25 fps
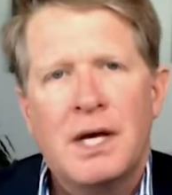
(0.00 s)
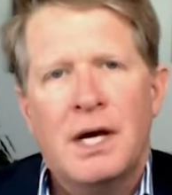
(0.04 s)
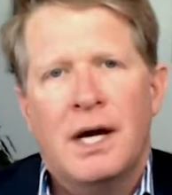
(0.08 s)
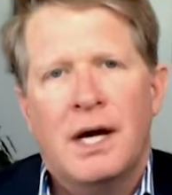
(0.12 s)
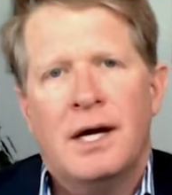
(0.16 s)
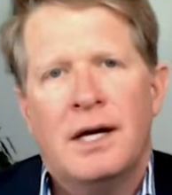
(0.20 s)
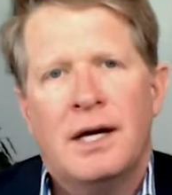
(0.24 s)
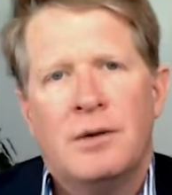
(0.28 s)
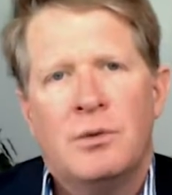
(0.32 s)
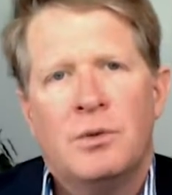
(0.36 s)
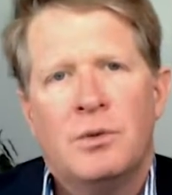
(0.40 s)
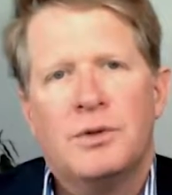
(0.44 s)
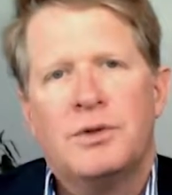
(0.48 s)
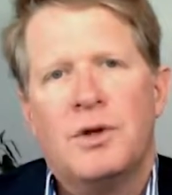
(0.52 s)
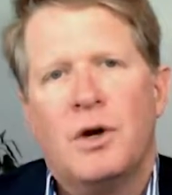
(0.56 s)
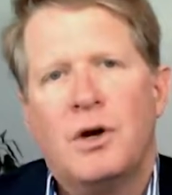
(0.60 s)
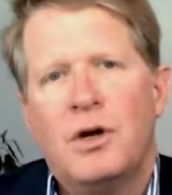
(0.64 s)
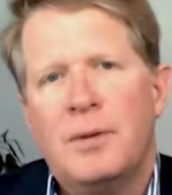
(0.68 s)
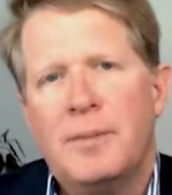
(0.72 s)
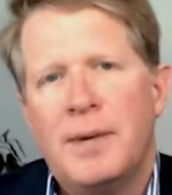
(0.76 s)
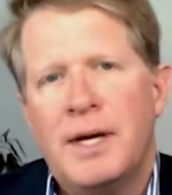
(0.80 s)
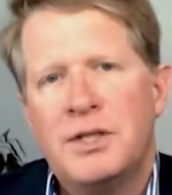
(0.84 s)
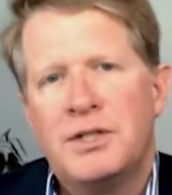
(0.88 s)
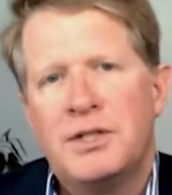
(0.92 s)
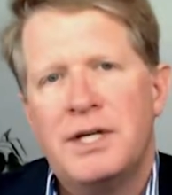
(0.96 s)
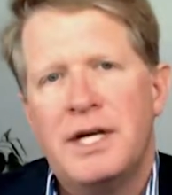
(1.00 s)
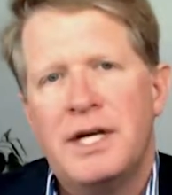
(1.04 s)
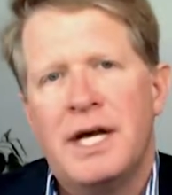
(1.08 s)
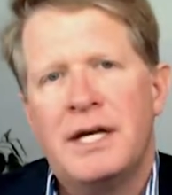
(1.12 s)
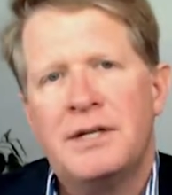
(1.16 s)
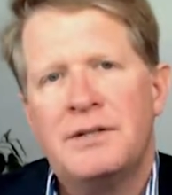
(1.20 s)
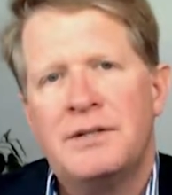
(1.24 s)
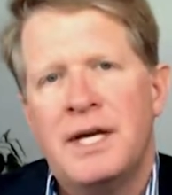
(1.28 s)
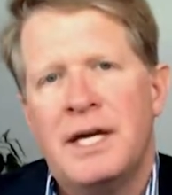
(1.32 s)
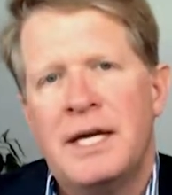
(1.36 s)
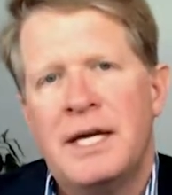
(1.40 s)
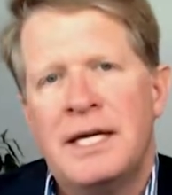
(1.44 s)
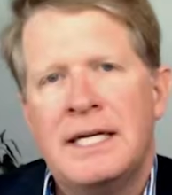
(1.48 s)
We'll talk about
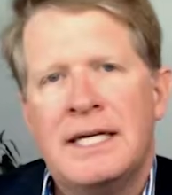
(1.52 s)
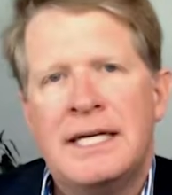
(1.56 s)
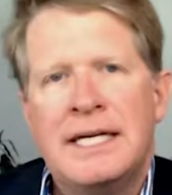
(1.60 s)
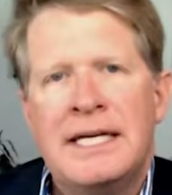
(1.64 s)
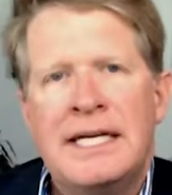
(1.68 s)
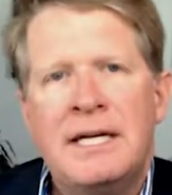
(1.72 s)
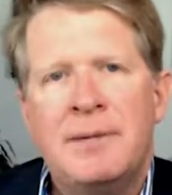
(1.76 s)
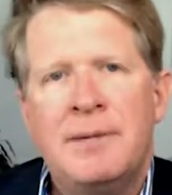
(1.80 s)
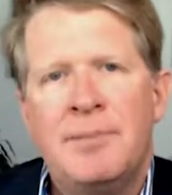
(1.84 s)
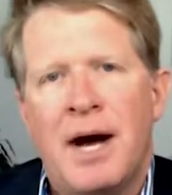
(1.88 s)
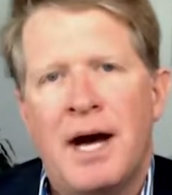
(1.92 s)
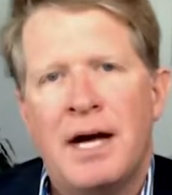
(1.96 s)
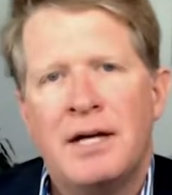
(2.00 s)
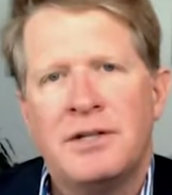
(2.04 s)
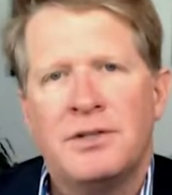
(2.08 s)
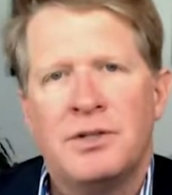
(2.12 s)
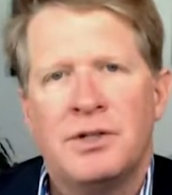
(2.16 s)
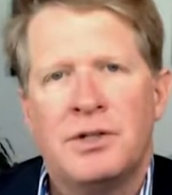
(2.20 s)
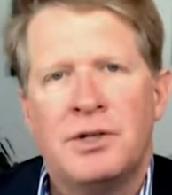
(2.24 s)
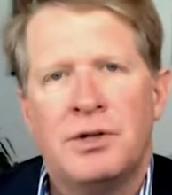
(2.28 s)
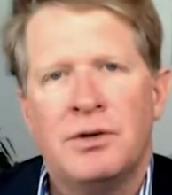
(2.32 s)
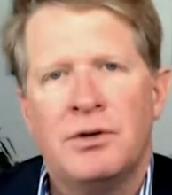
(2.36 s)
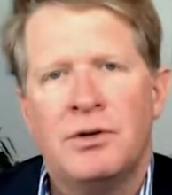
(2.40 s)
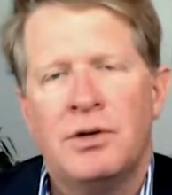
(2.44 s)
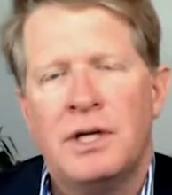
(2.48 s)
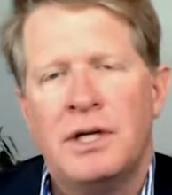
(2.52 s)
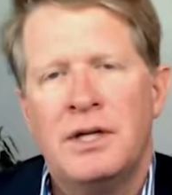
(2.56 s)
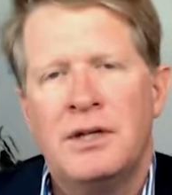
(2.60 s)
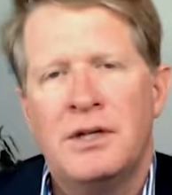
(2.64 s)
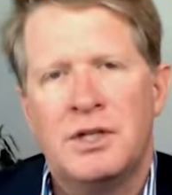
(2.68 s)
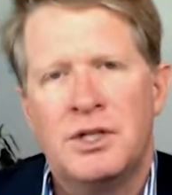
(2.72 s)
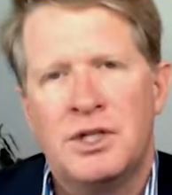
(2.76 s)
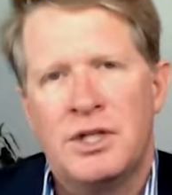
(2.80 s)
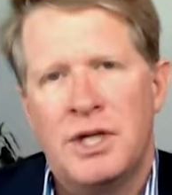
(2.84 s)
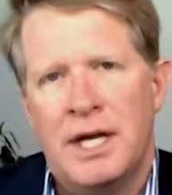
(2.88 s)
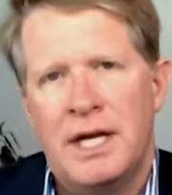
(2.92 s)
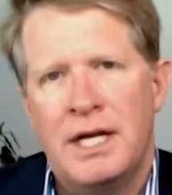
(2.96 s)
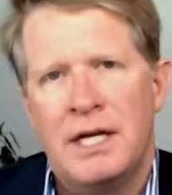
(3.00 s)
GSA eBuy security, the
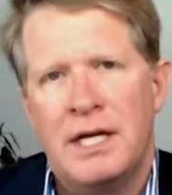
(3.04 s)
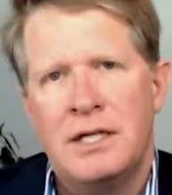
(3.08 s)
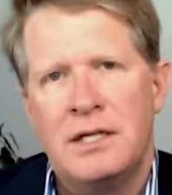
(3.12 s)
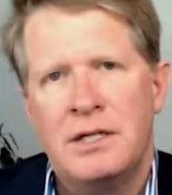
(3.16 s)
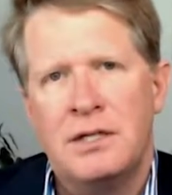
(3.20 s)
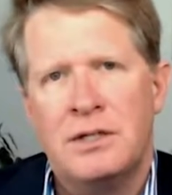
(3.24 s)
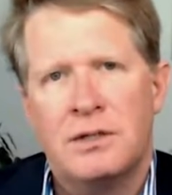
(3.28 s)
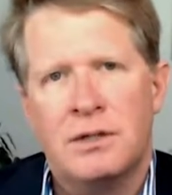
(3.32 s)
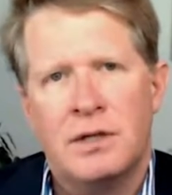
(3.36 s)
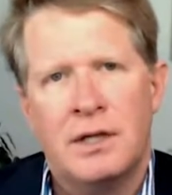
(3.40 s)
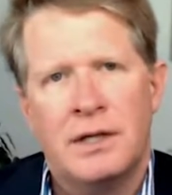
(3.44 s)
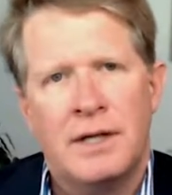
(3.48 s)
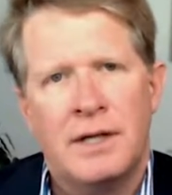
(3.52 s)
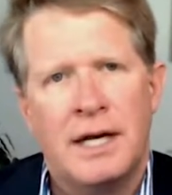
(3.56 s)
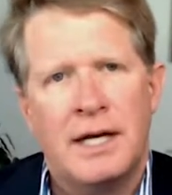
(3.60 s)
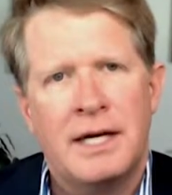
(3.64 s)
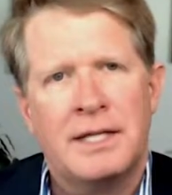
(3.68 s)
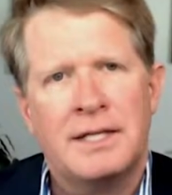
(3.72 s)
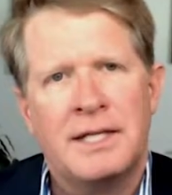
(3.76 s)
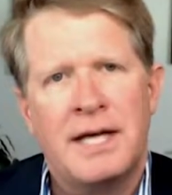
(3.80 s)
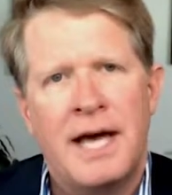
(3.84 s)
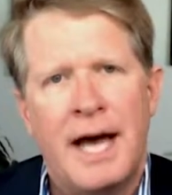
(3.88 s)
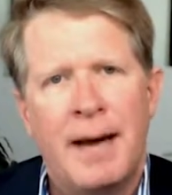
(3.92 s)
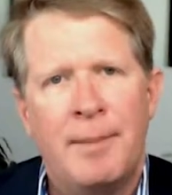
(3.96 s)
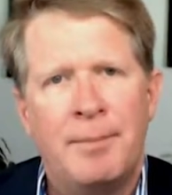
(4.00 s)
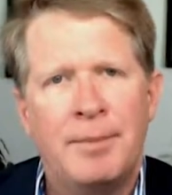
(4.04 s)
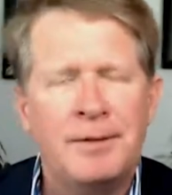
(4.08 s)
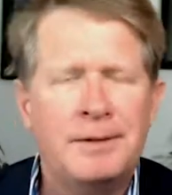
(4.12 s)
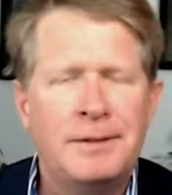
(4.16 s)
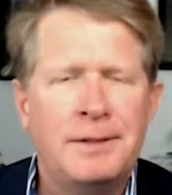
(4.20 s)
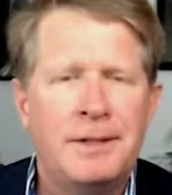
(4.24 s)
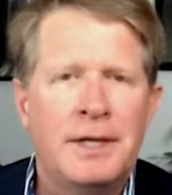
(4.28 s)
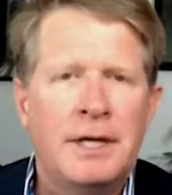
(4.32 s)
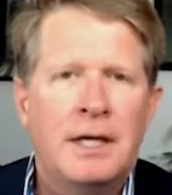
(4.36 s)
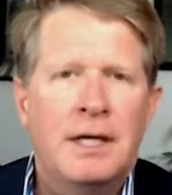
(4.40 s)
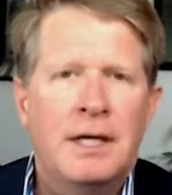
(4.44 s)
change that has happened,